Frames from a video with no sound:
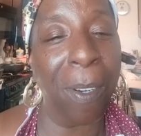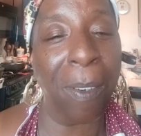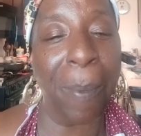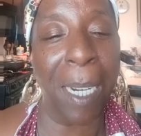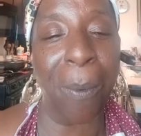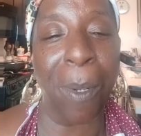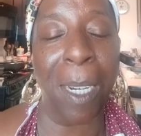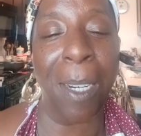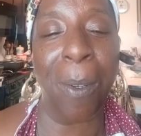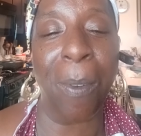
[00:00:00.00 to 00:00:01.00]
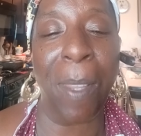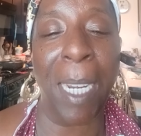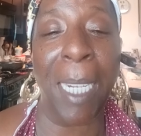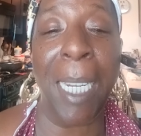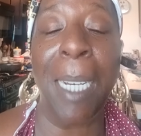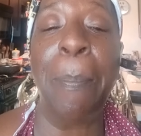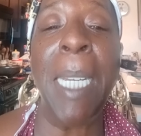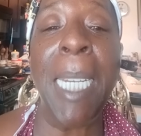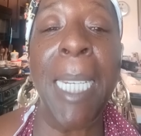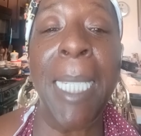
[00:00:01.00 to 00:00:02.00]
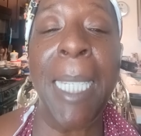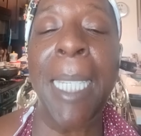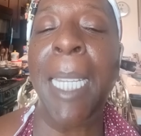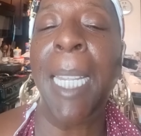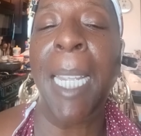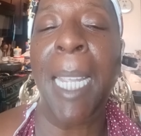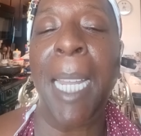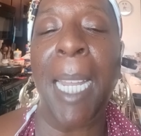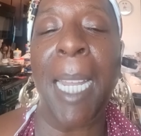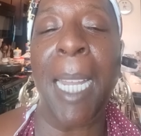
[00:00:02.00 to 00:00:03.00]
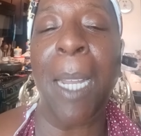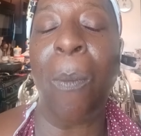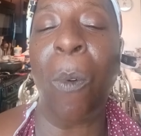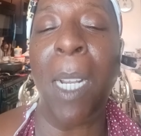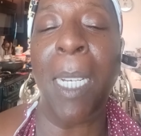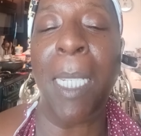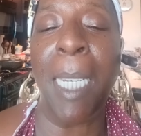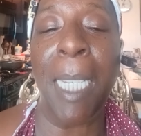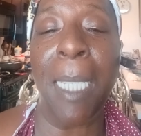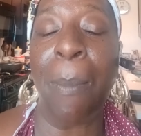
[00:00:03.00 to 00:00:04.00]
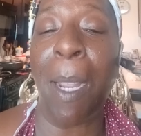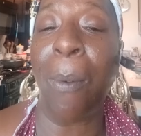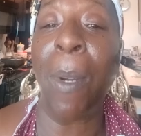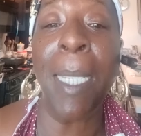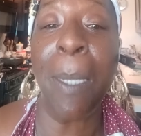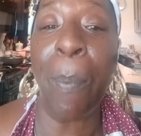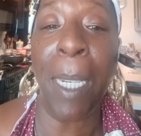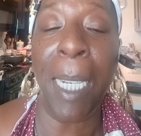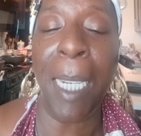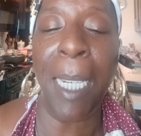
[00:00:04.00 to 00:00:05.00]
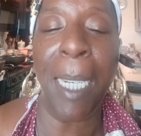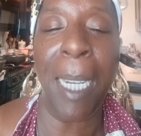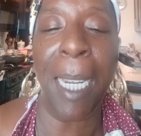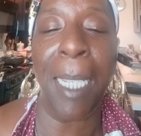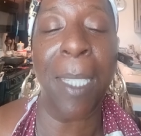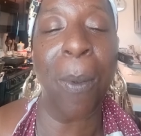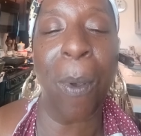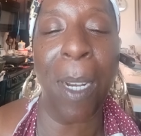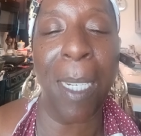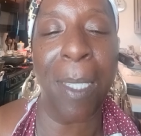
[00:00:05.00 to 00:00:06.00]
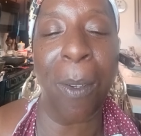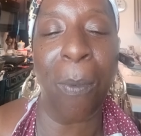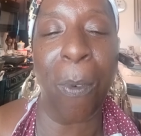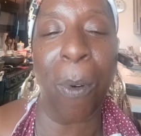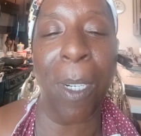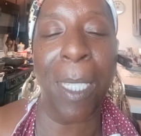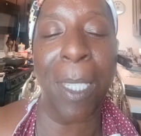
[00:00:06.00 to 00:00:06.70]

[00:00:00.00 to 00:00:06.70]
Everybody want to know if they can get a piece, uh, what is my recipe, and so on and so forth.